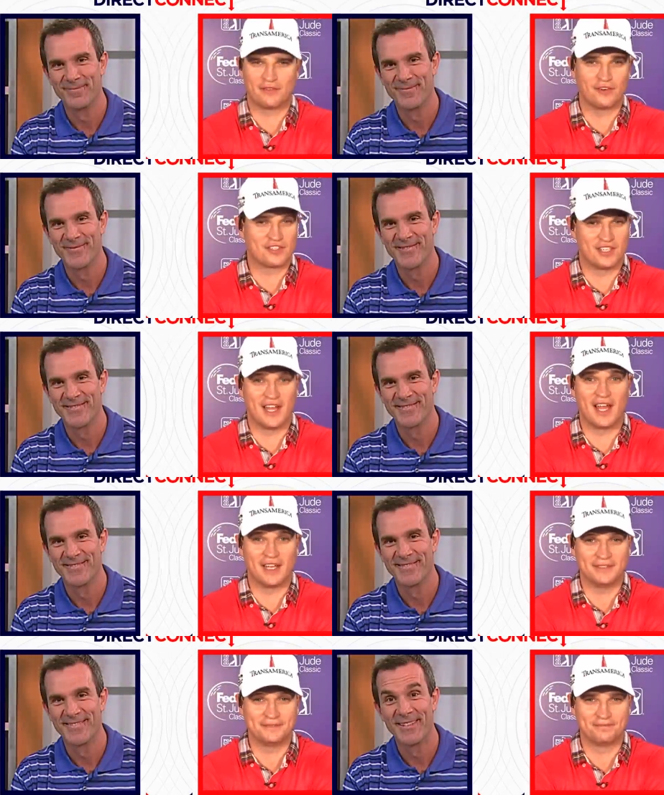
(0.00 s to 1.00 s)
Speaker 1: first
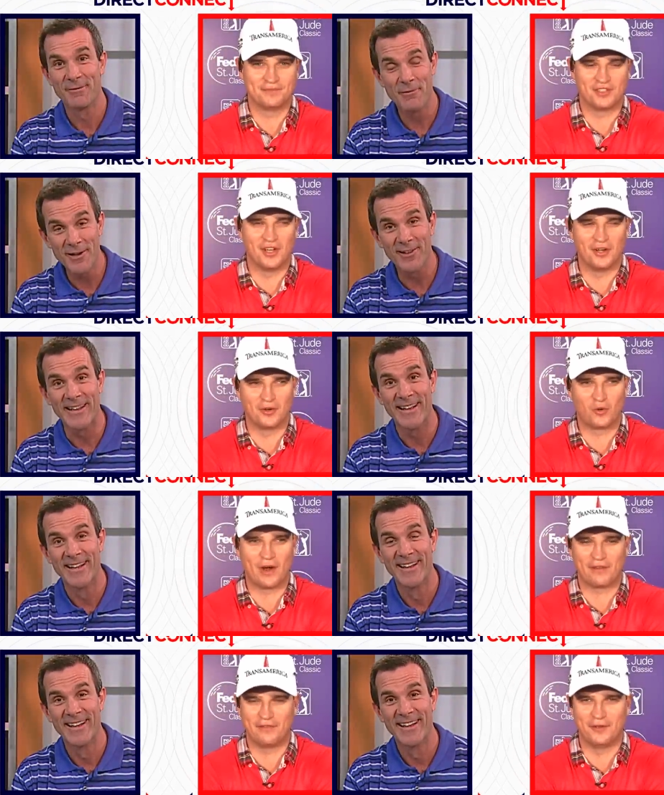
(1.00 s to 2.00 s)
today. Really? So
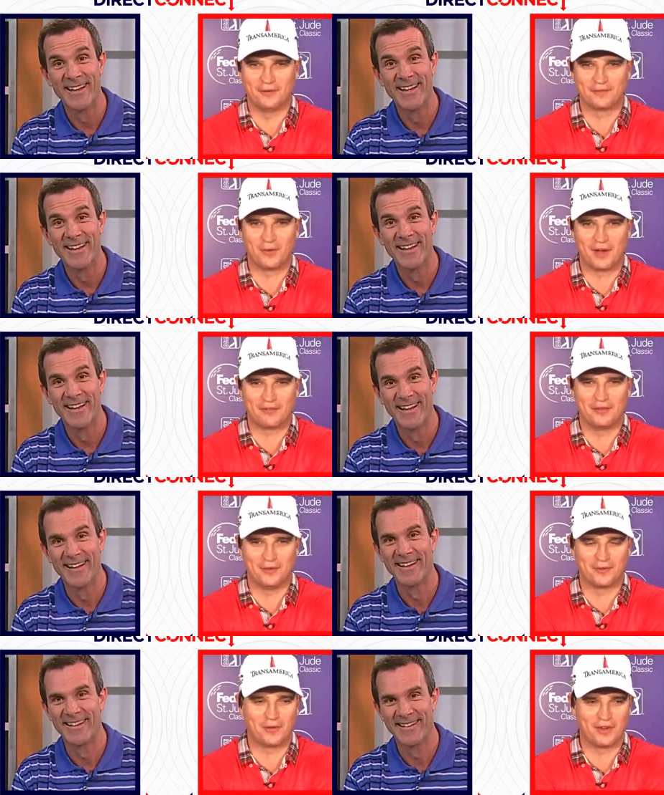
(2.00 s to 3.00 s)
quite a few, quite a
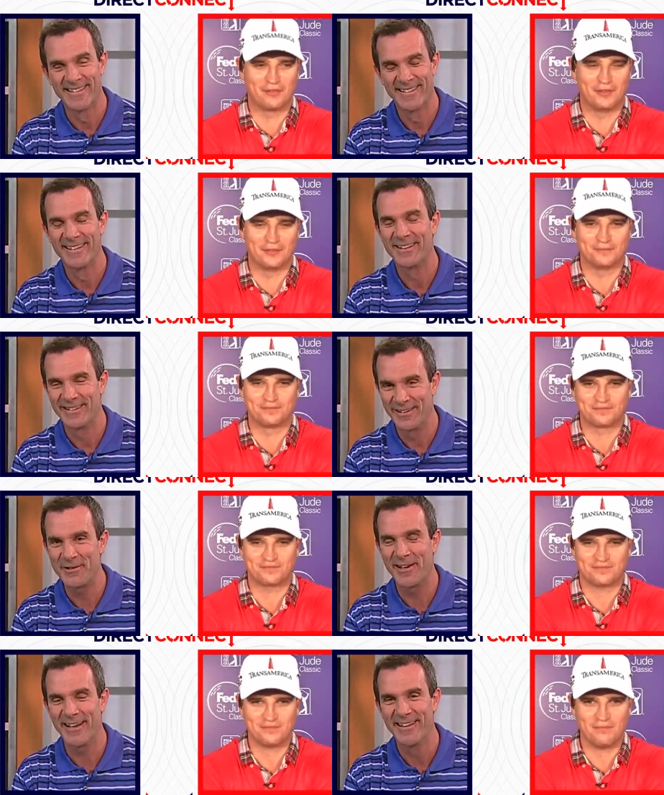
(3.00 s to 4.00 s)
few, quite a few.
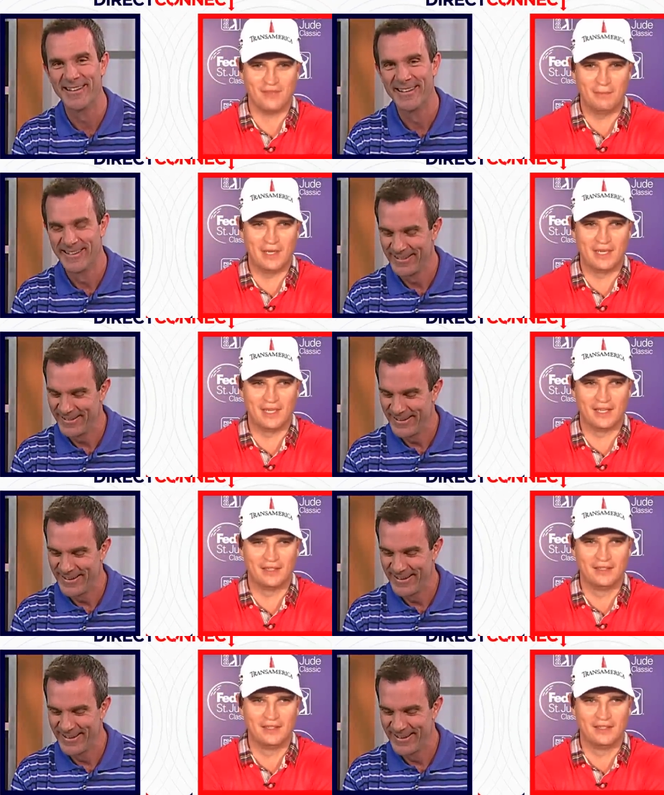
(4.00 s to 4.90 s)
Okay. I mean, uh,